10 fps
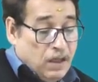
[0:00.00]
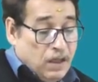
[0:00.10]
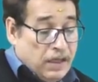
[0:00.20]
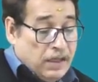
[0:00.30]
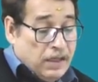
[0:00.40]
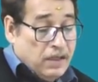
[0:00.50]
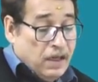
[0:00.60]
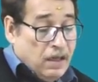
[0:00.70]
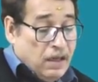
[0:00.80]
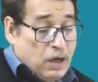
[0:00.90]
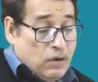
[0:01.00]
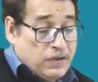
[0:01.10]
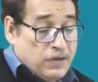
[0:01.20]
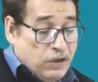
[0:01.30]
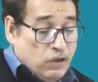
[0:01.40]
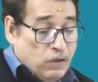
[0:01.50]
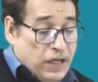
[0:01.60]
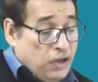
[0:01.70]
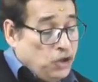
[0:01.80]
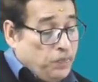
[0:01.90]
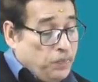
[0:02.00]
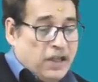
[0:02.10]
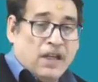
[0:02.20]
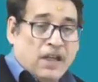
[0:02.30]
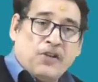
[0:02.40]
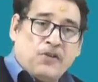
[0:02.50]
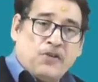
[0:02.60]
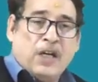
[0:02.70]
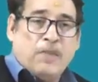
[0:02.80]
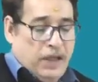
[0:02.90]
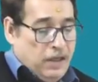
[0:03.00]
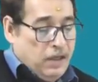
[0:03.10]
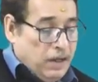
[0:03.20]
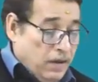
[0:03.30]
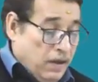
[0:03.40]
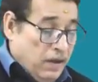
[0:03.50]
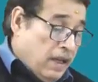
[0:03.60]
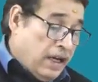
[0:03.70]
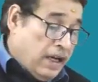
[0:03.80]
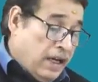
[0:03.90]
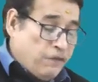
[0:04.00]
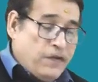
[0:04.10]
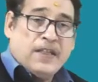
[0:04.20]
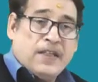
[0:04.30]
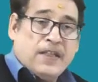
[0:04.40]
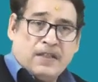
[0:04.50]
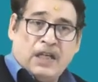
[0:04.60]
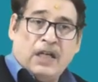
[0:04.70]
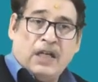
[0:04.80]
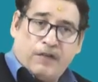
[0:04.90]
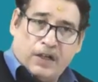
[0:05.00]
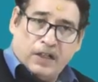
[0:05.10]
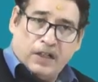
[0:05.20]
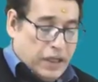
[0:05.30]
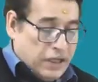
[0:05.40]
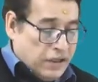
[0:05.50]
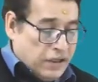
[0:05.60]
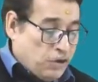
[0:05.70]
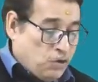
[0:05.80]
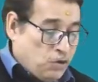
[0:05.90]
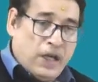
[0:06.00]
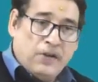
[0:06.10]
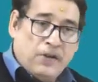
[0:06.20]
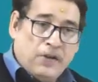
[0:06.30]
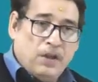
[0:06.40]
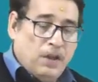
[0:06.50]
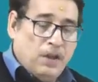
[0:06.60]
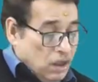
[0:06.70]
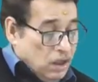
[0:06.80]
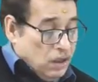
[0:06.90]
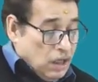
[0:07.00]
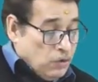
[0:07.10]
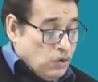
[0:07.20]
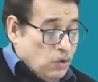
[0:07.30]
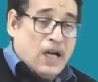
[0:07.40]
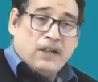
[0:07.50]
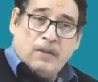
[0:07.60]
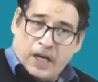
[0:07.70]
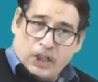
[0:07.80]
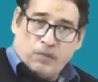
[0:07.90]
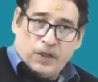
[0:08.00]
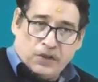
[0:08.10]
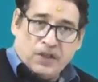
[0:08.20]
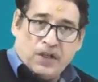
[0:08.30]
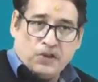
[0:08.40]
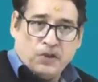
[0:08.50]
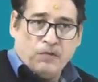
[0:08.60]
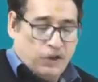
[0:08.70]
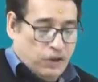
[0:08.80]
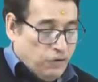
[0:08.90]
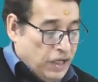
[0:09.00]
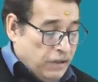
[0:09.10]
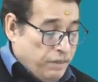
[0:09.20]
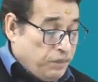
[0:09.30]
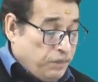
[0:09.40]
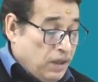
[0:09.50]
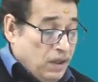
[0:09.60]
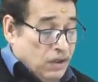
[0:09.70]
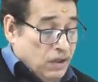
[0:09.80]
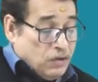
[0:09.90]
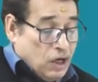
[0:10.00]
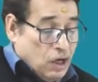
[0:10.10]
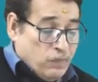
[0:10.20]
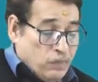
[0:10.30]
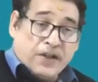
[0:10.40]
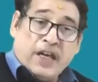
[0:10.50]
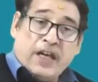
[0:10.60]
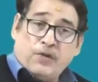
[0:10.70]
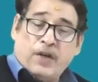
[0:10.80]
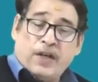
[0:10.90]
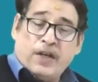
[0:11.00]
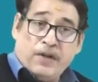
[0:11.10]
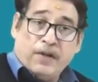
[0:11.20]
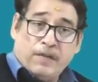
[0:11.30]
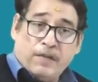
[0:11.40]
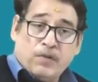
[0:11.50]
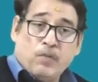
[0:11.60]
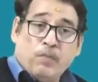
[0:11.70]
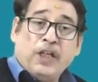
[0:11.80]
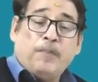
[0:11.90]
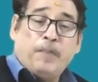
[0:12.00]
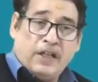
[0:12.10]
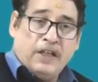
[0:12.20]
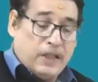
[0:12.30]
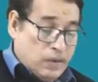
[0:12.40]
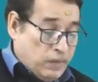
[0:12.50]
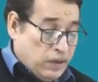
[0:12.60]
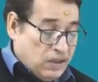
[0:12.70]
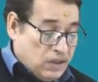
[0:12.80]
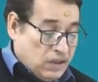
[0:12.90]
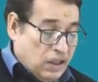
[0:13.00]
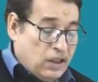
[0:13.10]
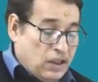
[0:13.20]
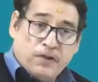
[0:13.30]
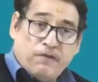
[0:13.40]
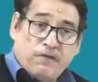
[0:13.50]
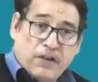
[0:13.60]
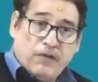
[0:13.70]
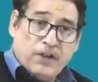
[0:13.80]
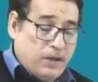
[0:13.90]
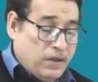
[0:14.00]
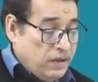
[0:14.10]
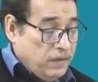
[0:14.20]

correct, amount sent to branch, petty cash, that means head office has sent further petty cash to branch. Now you are the branch manager, assume for a while. So how much cash you are having to meet petty expenses? 3500.